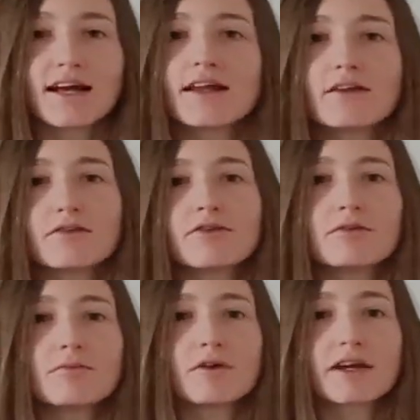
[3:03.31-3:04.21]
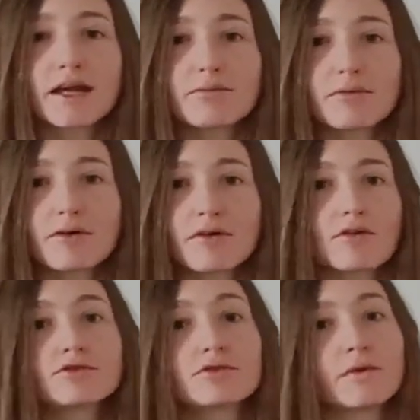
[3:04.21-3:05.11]
and you feel more capable
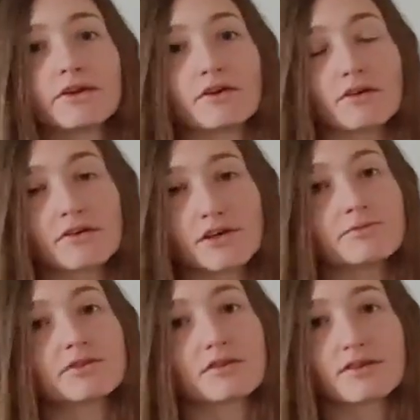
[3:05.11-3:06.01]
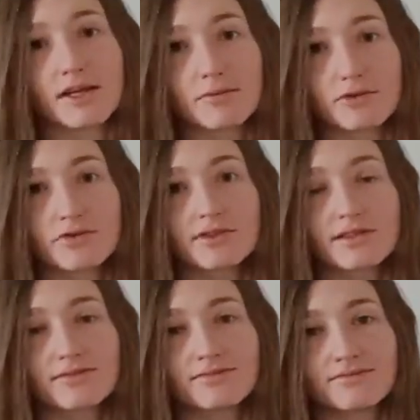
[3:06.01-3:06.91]
also when you're on crimps on the same routes.